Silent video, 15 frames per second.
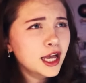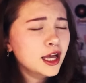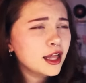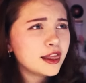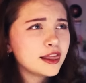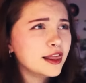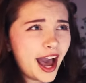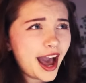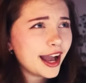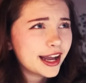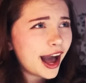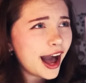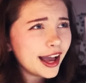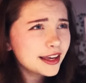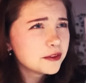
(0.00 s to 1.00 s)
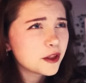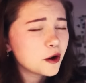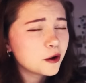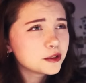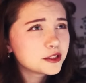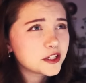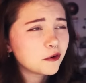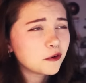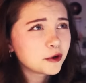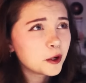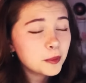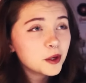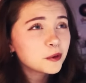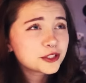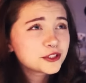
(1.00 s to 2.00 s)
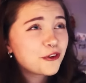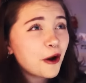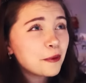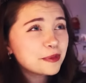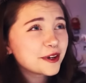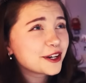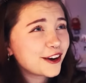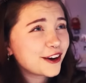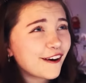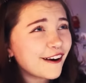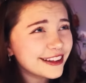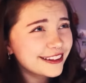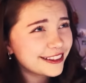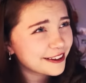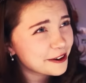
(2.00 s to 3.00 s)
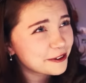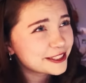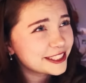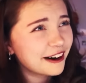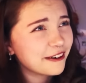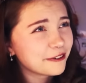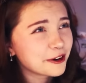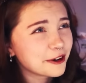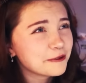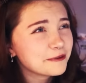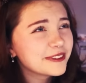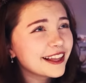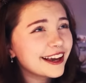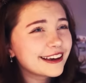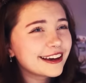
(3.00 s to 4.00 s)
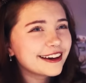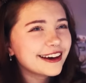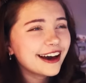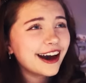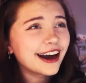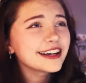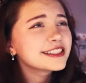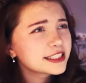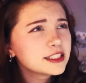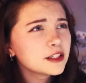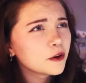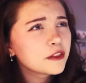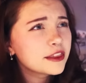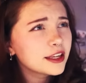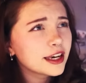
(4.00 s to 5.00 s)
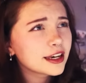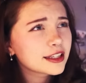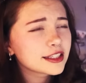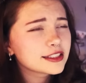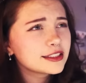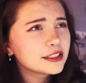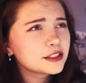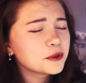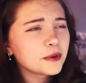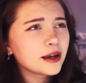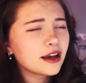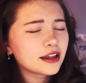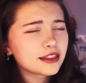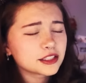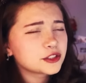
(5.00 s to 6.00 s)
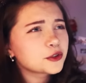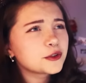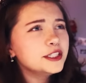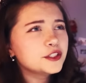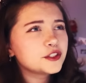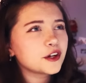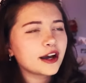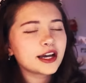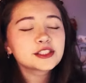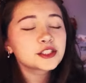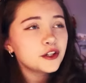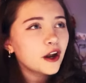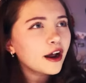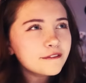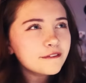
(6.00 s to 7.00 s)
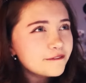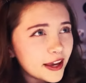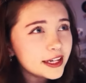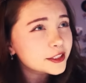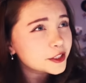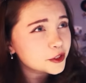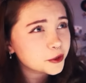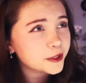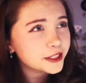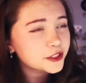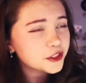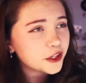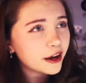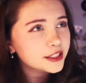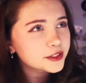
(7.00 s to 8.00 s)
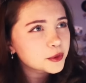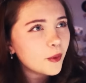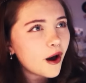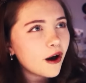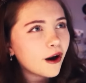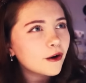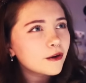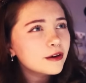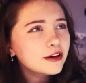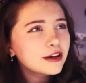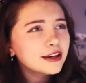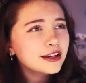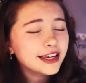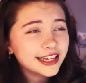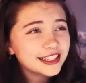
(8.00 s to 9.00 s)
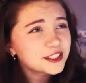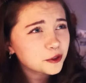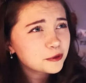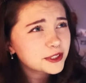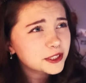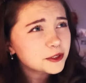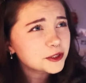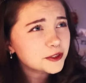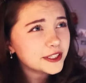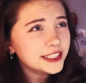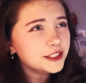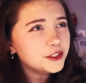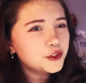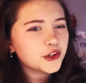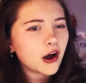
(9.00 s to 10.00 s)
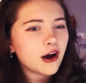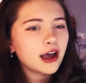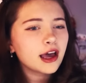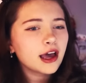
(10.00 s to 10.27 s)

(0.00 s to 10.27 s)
that guy in the hotel room, it was from the girl in the hotel room. Like, I still think the screenshot, it's not a fake screenshot as well. It's a real screenshot.